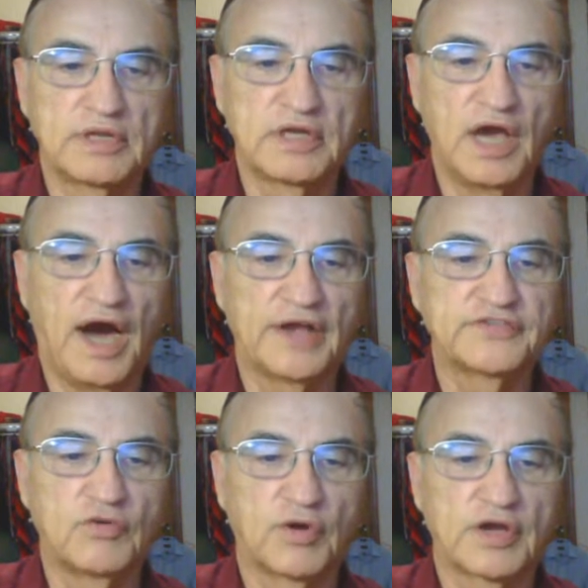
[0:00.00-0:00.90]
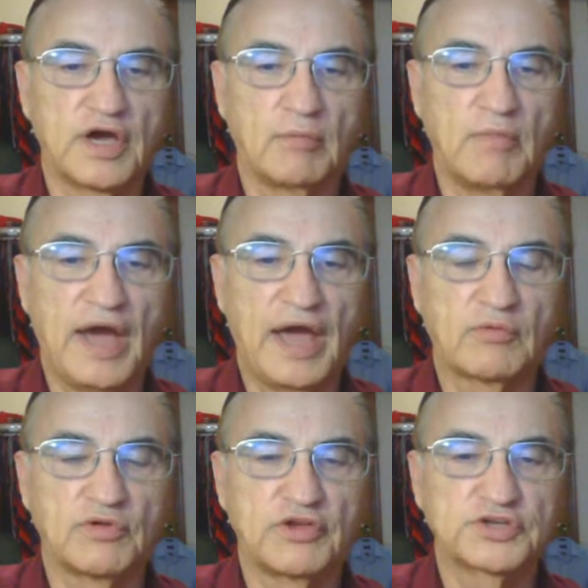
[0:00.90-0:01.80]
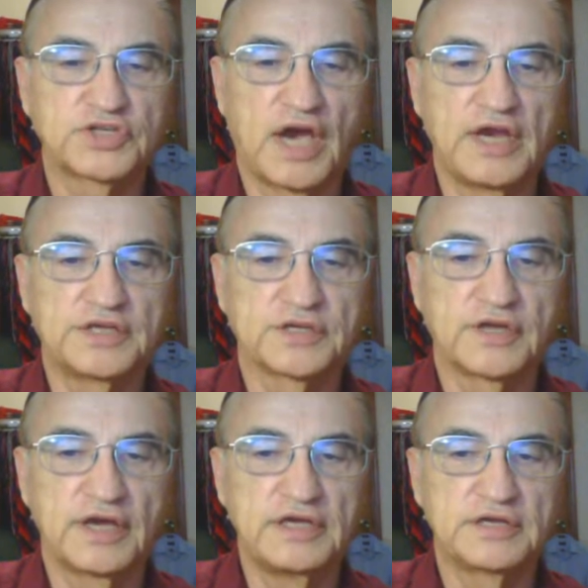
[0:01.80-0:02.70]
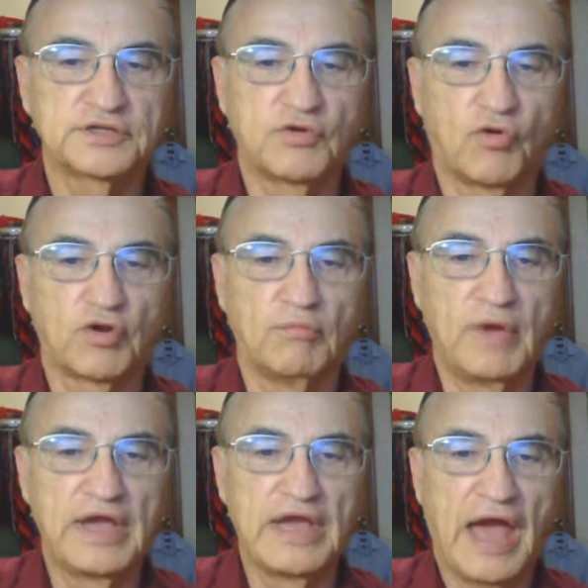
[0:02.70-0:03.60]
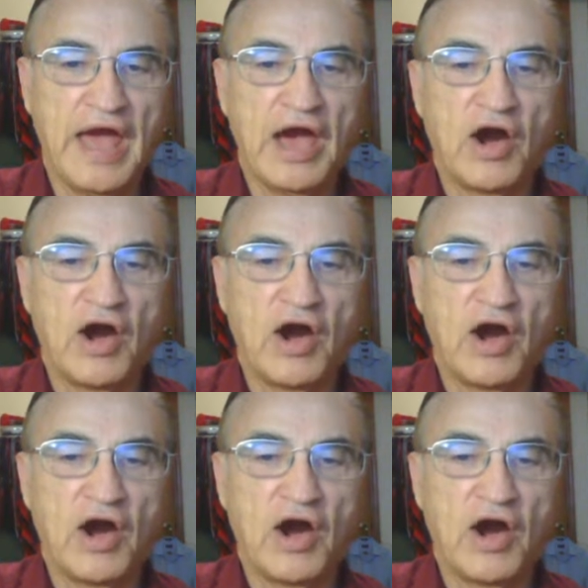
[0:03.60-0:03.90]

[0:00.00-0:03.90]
but God's going to come back with his saints and he is going to be